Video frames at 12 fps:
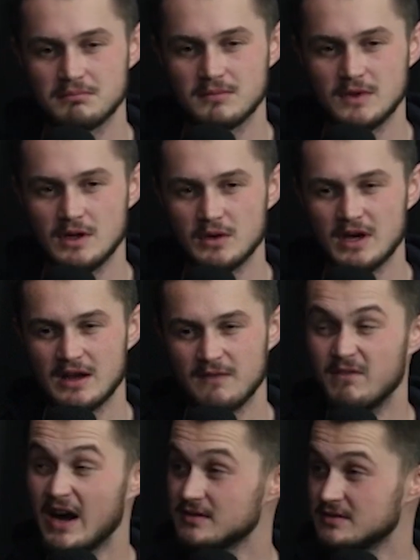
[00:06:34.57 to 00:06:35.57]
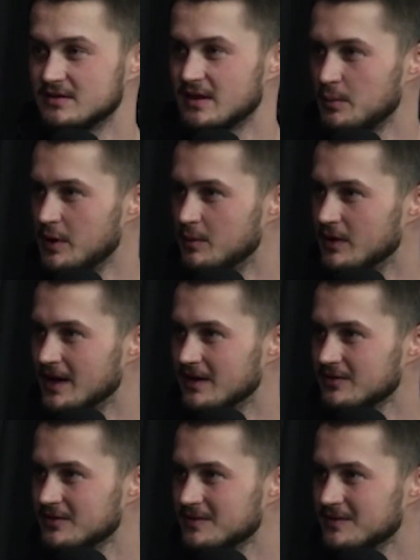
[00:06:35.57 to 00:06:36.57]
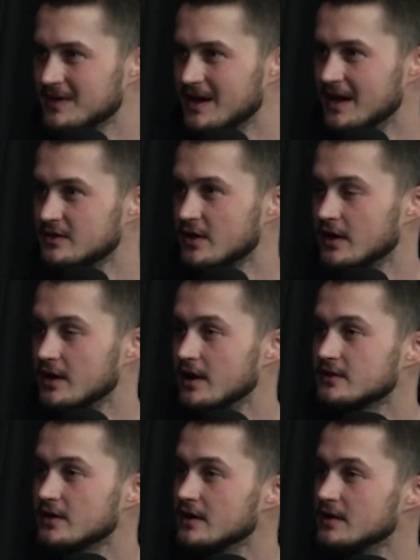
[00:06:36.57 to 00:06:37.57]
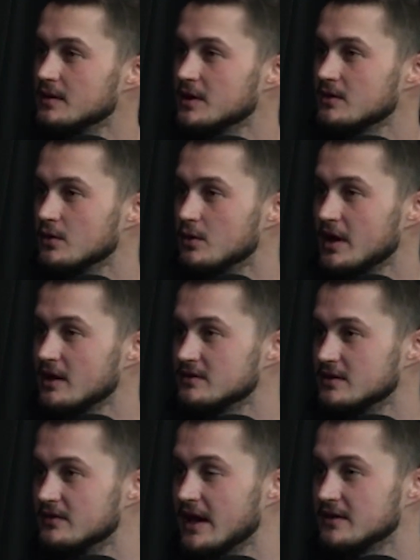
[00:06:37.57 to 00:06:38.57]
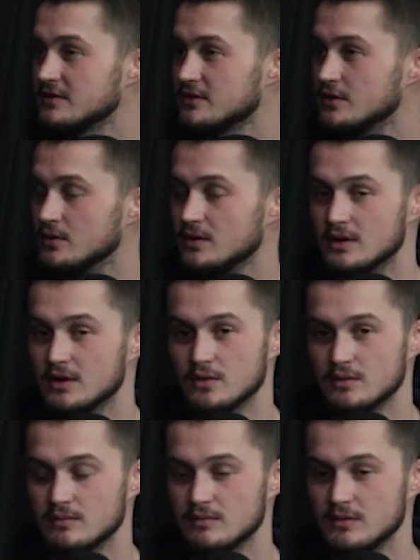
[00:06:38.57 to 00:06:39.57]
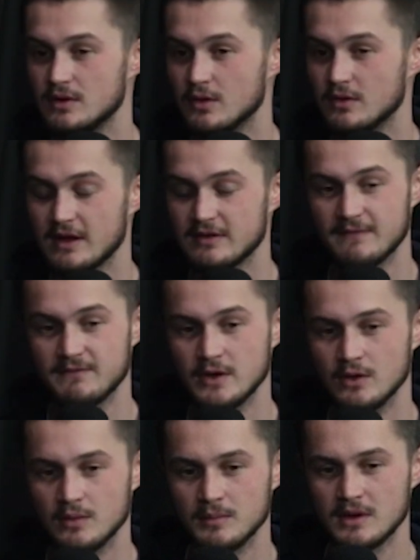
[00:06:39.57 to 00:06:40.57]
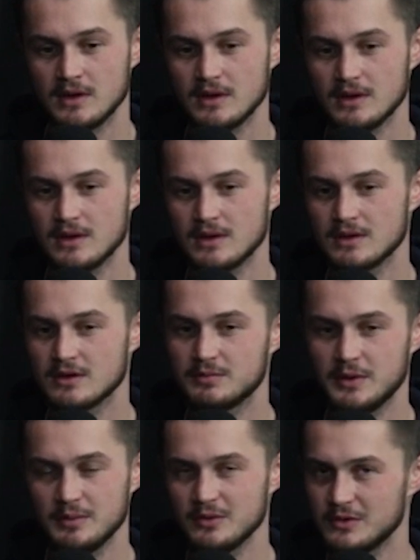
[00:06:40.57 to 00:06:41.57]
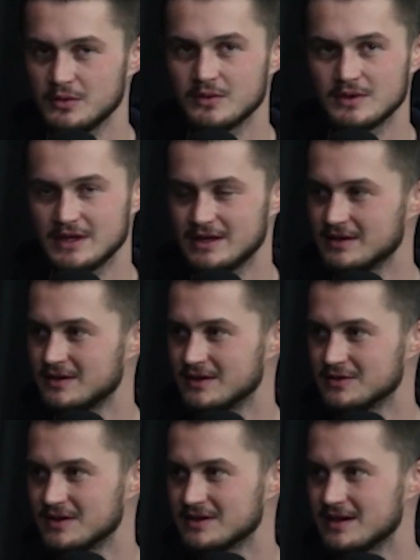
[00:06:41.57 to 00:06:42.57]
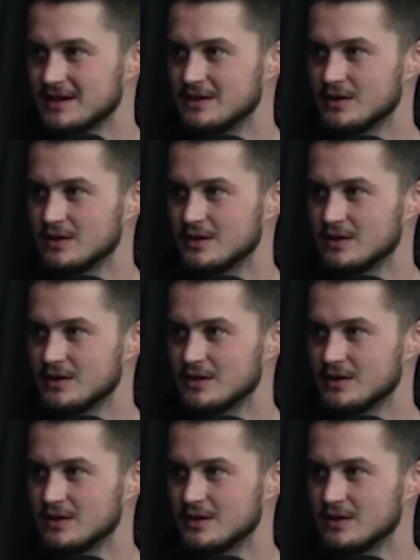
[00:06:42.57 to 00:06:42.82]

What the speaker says: kind of vices that people have, and turning them into a positive as to as a film, because people do relate to things like that.